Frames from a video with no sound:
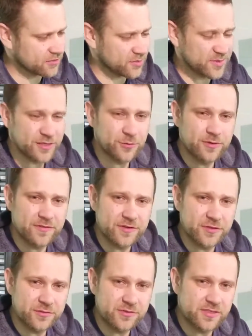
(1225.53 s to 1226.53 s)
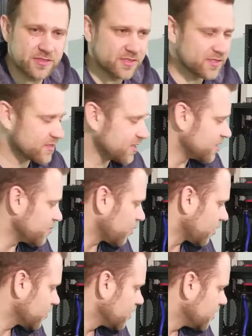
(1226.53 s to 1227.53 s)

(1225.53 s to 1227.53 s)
I mean, who even uses these anymore?